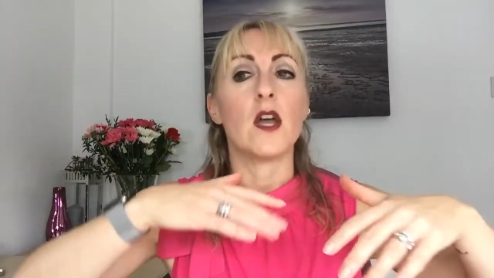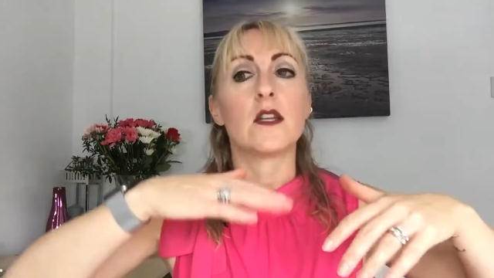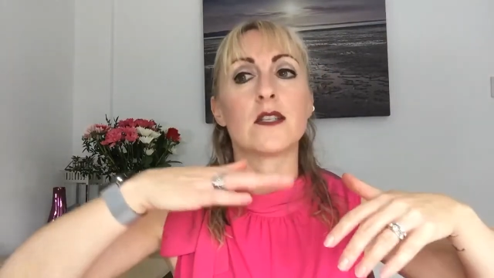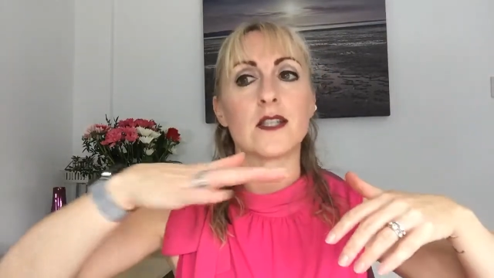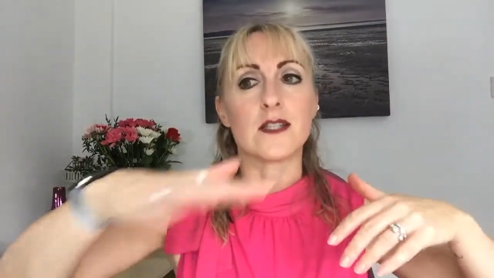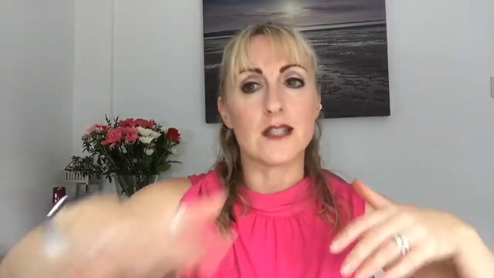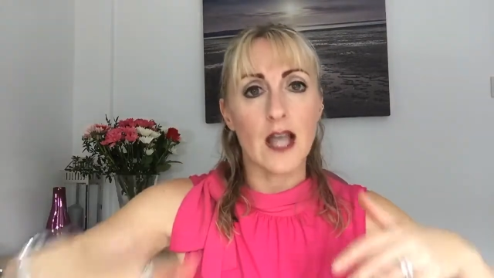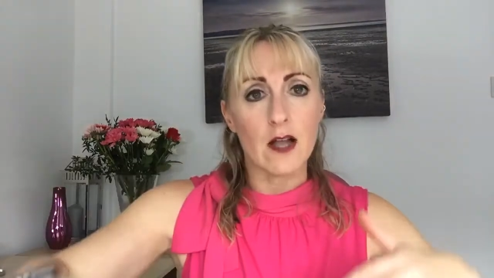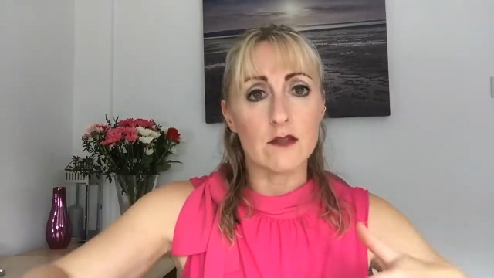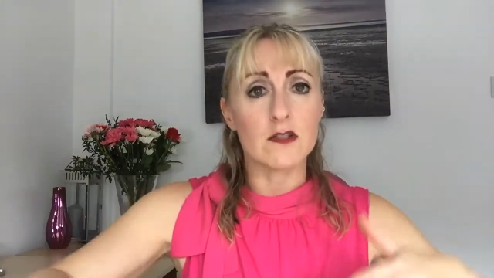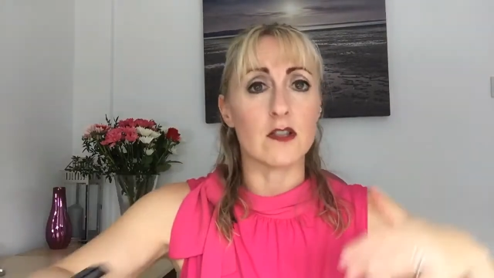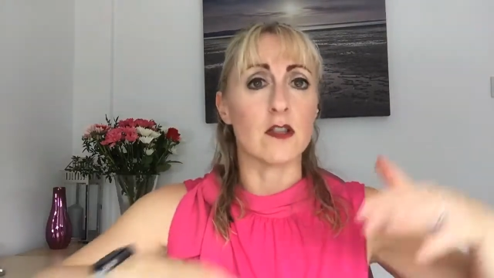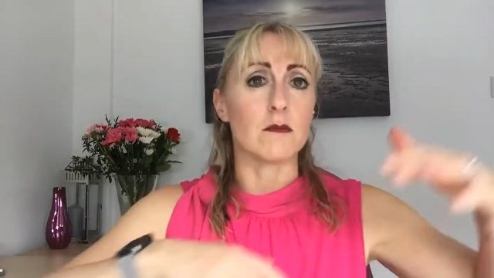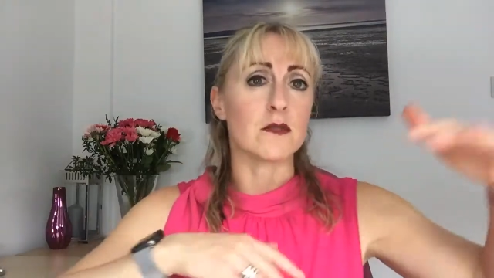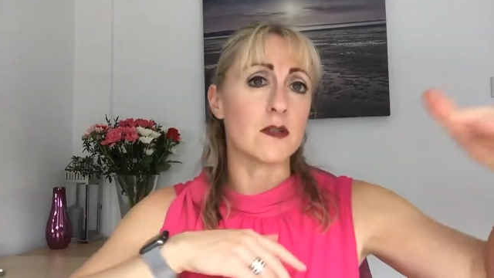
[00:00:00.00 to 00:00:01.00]
to sell to
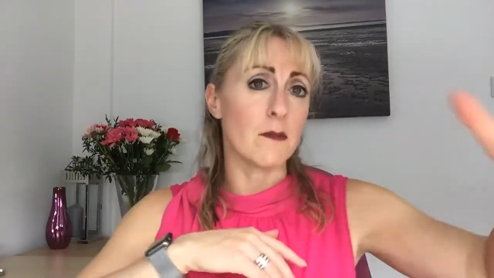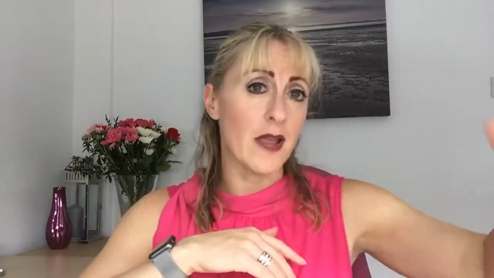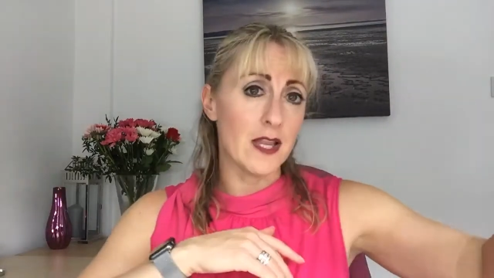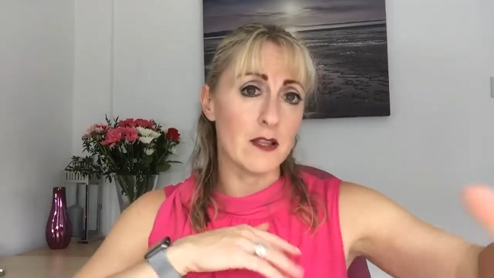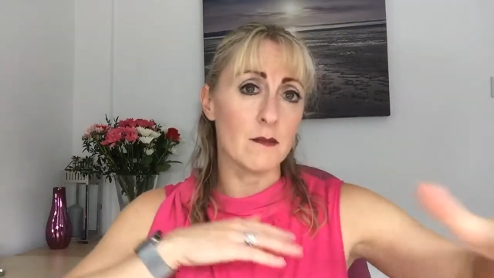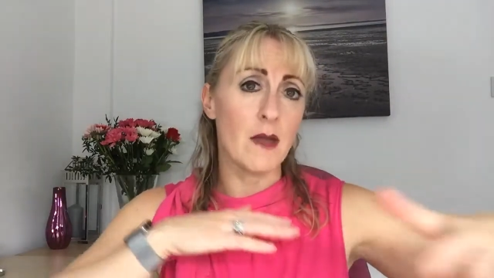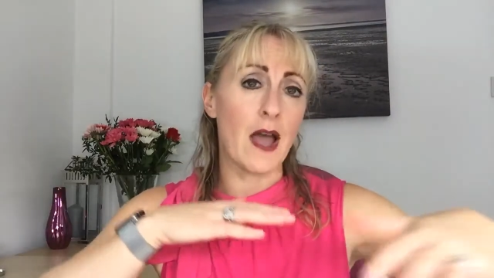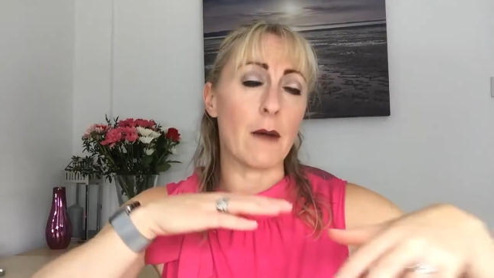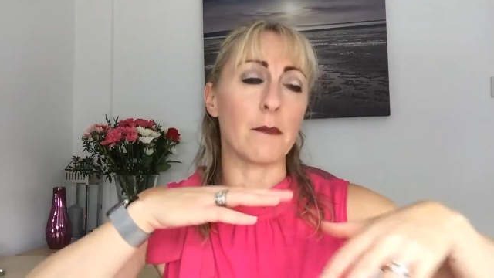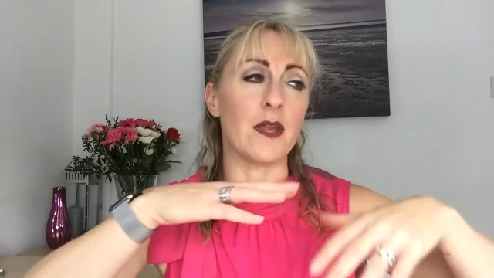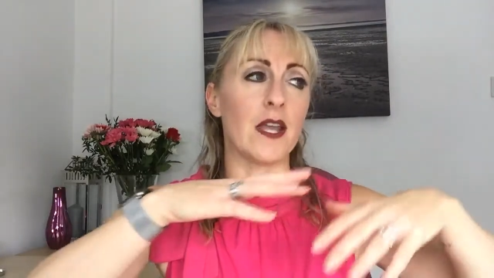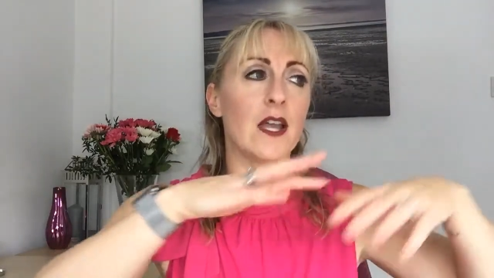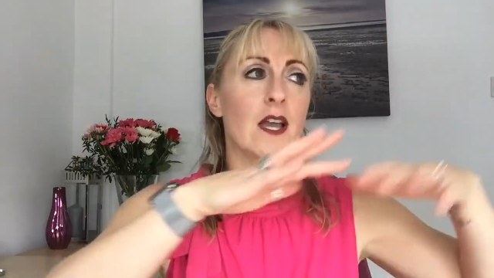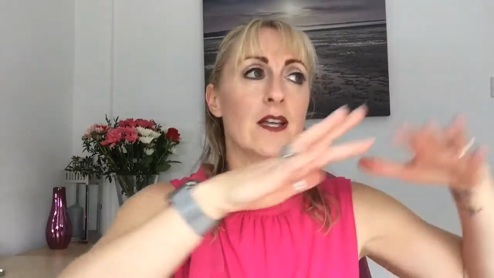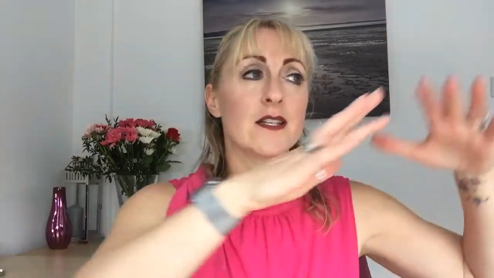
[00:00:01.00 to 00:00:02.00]
them, to make them happy,
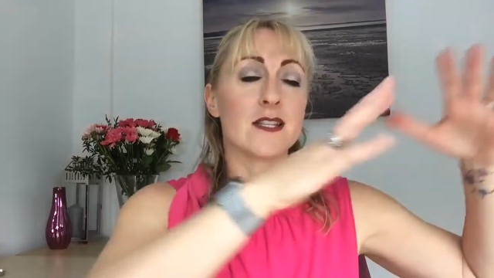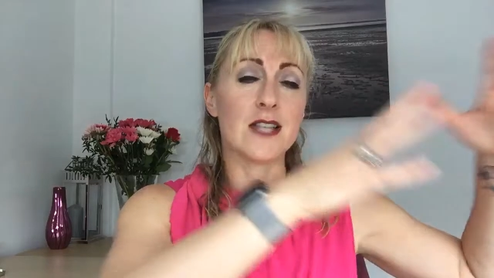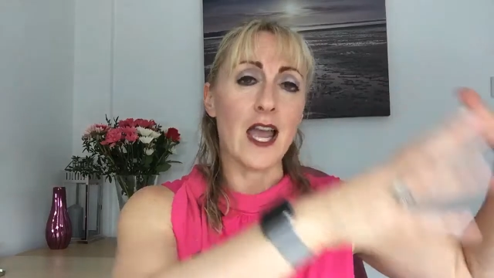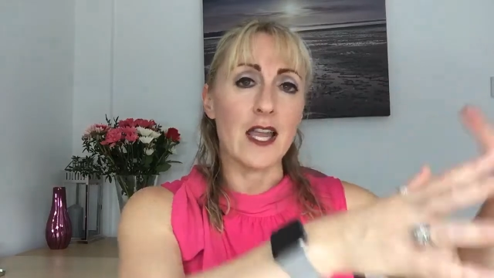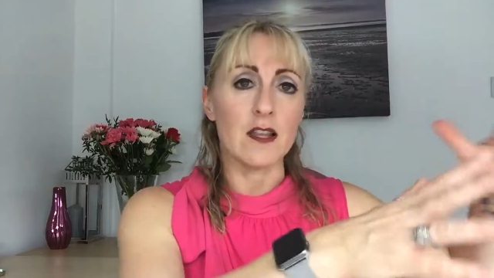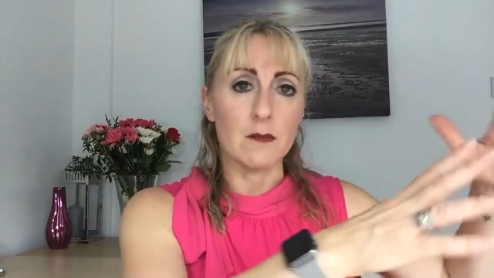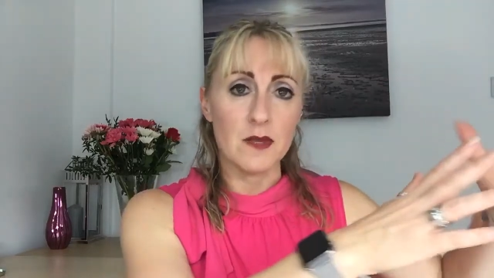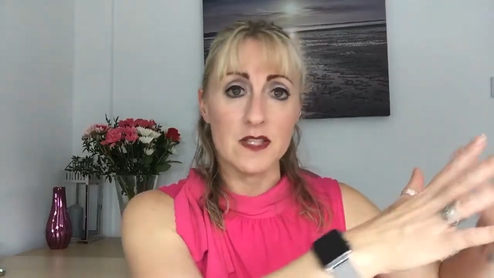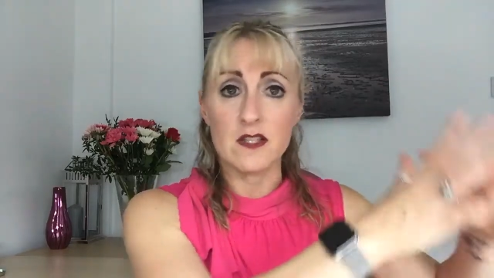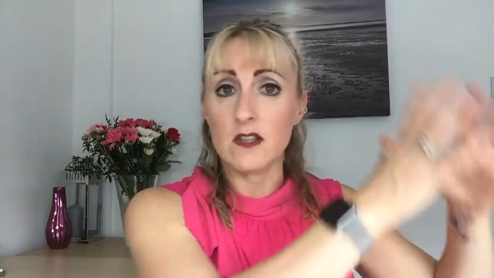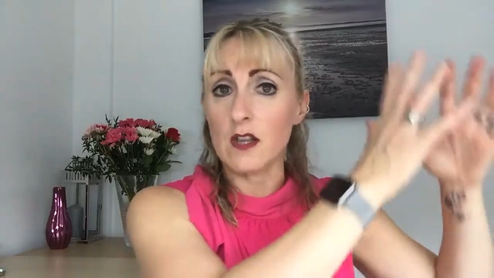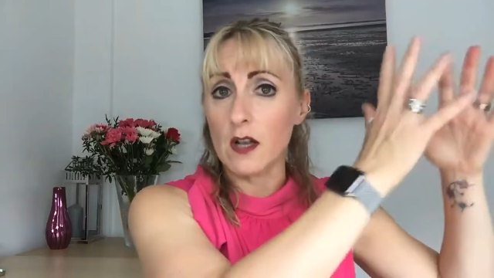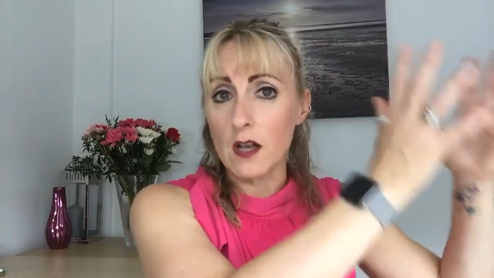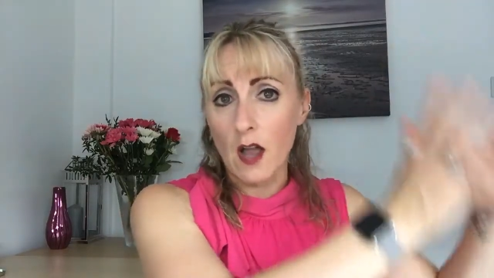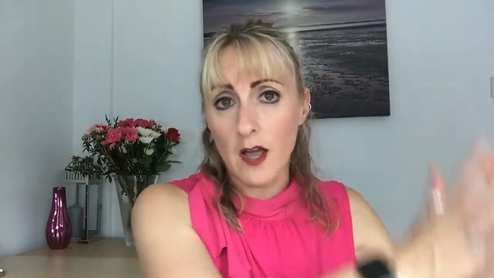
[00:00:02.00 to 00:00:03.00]
to take them into the
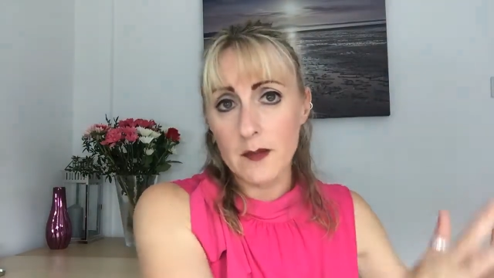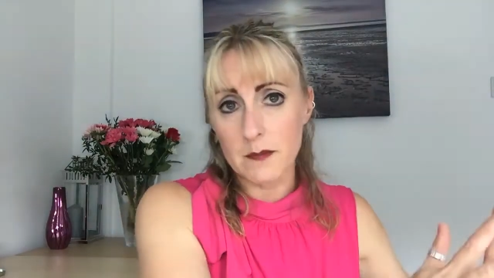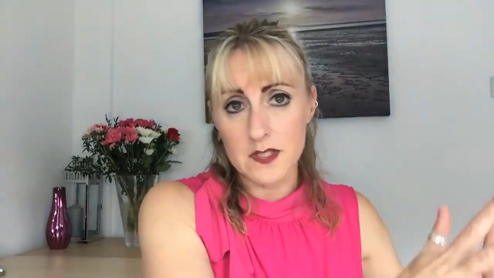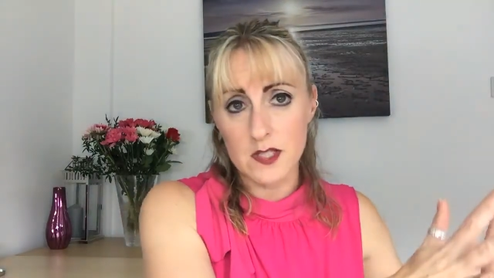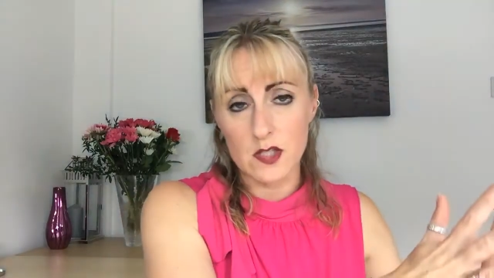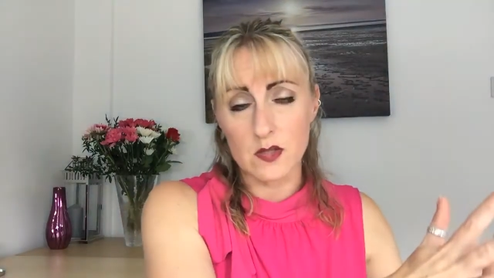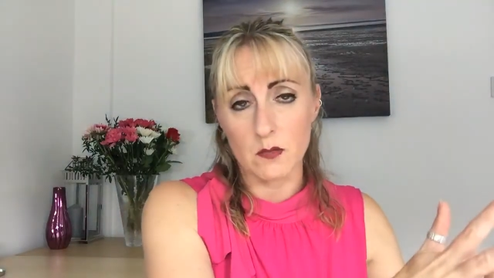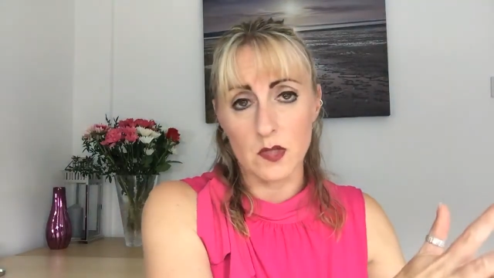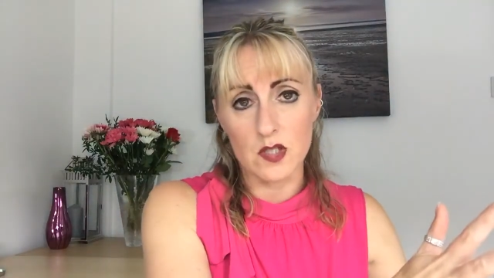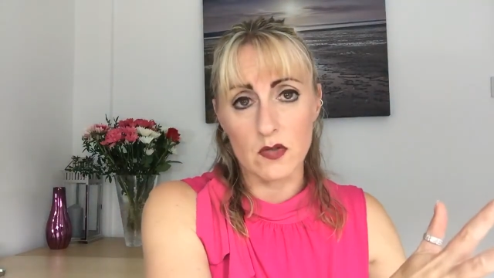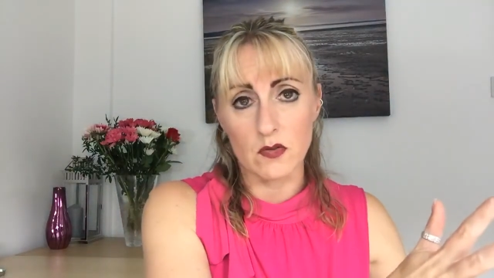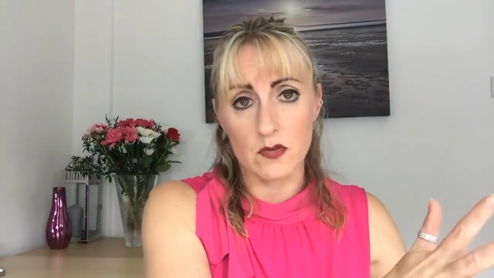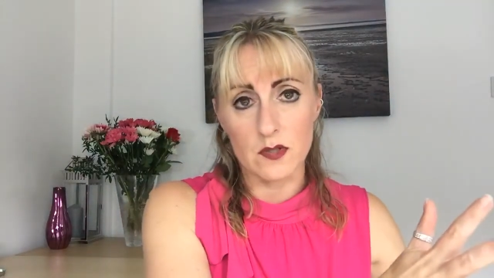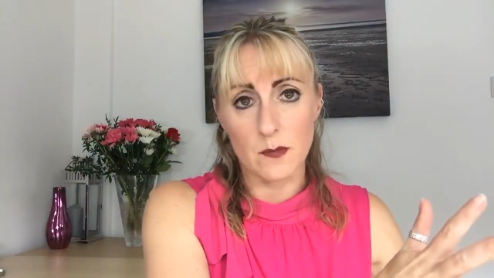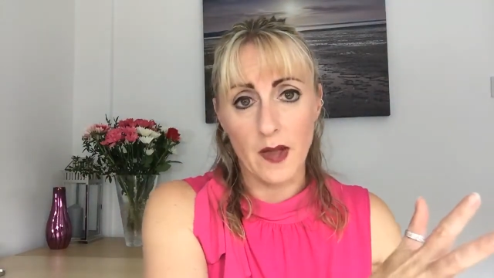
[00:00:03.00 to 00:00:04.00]
light position we
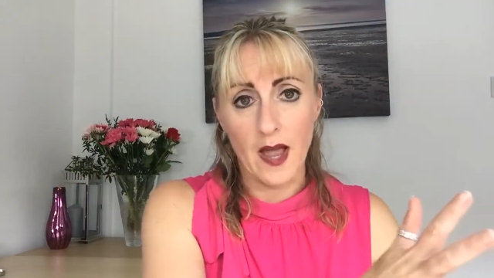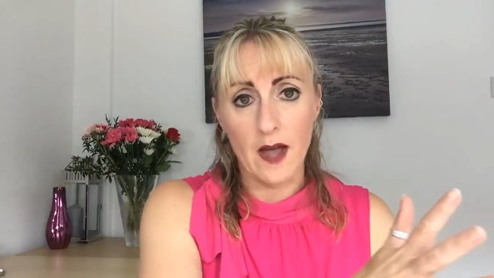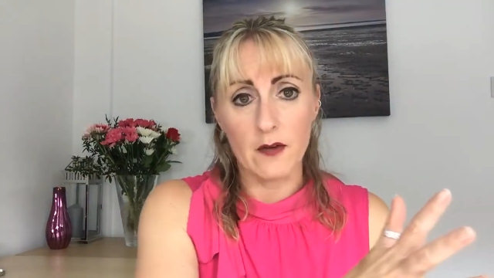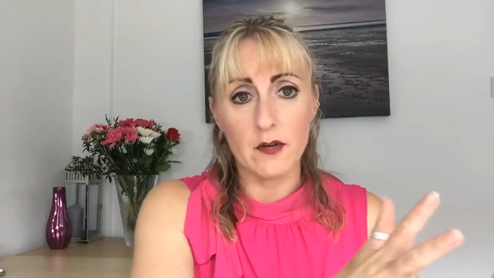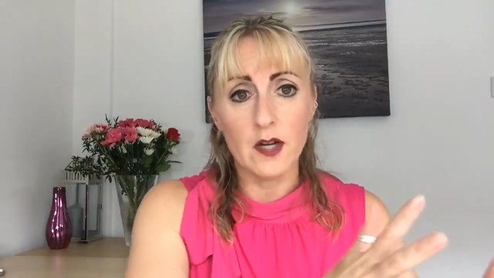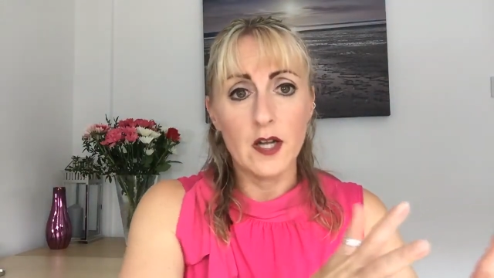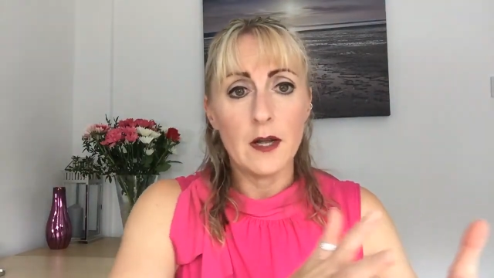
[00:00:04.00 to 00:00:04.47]
talked about,